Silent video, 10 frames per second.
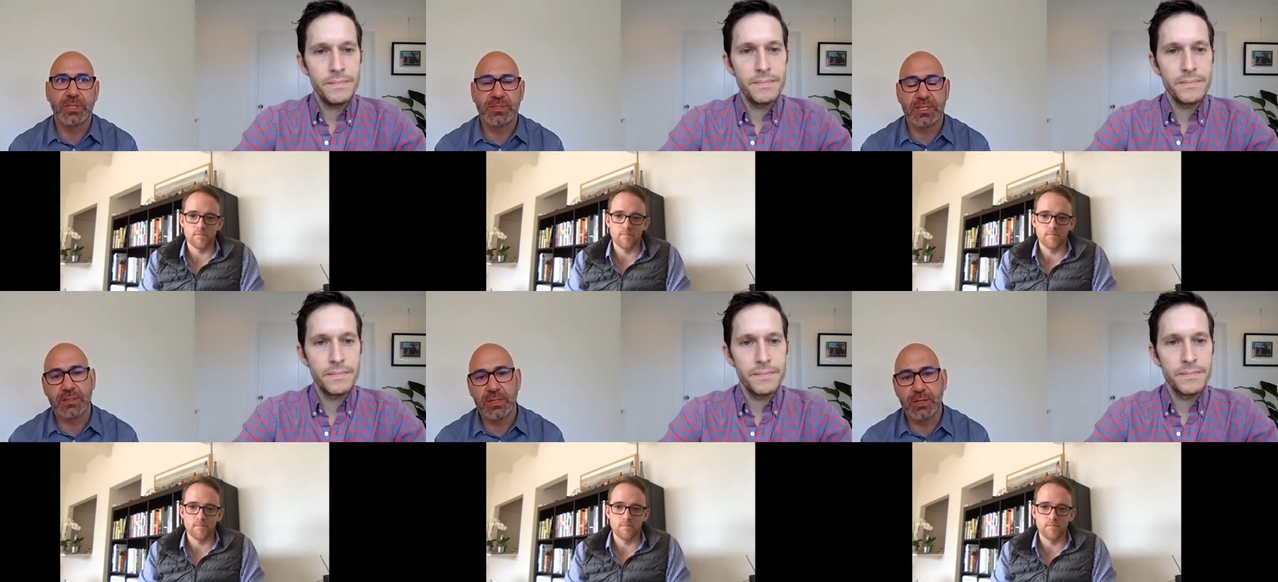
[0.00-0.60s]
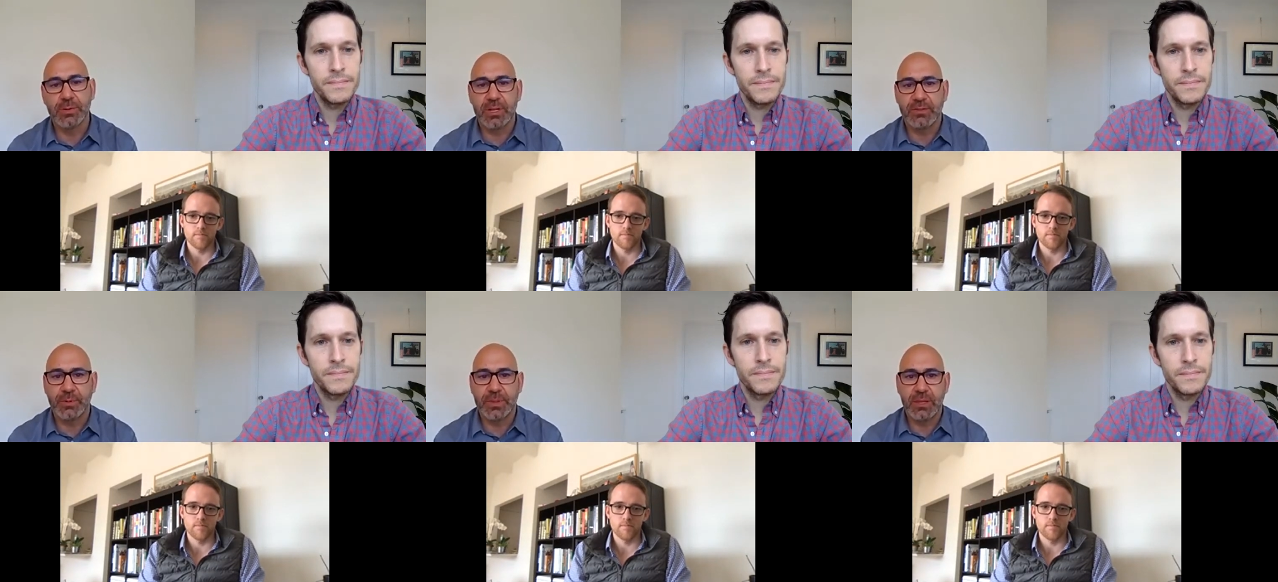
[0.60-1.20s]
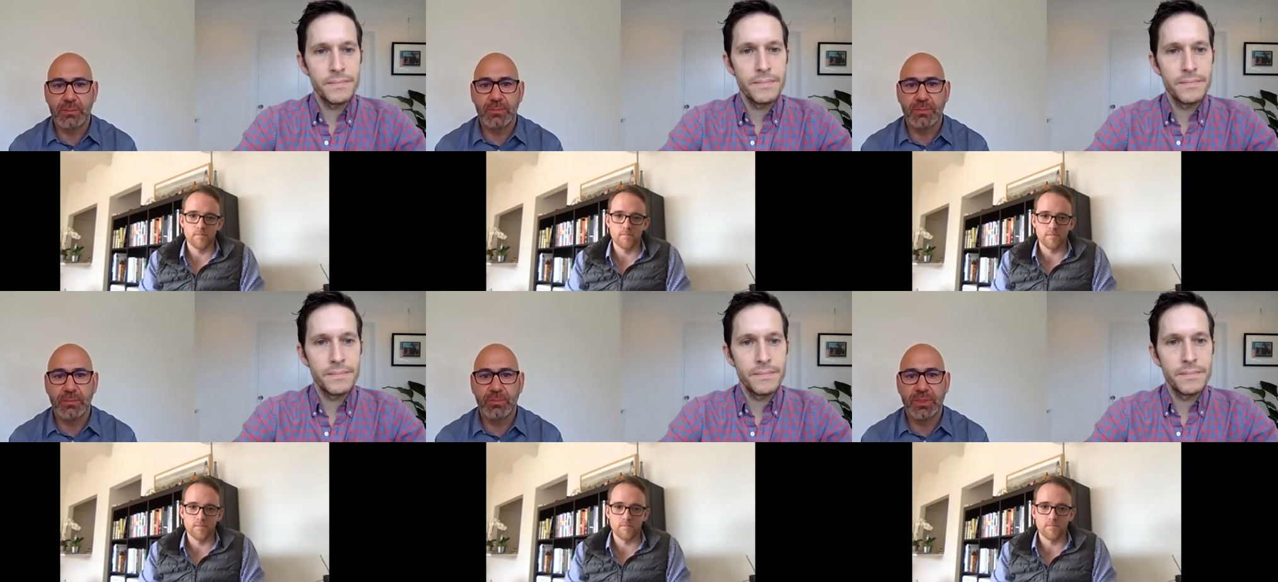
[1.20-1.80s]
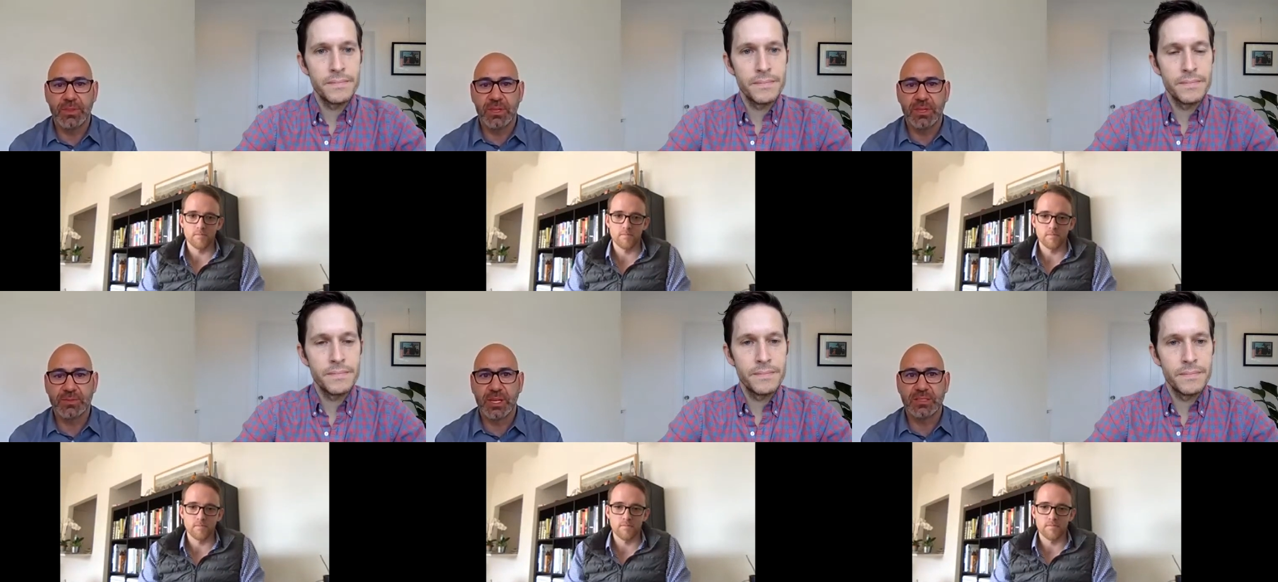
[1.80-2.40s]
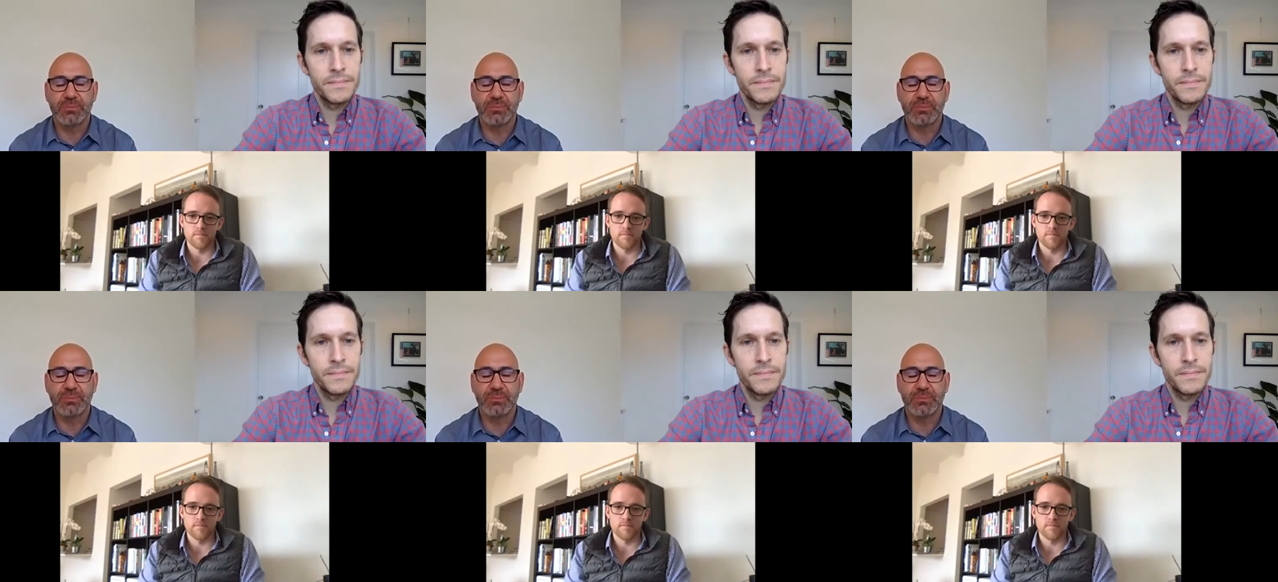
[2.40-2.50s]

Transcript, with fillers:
Speaker 1: is at the lower end of what they what they expected,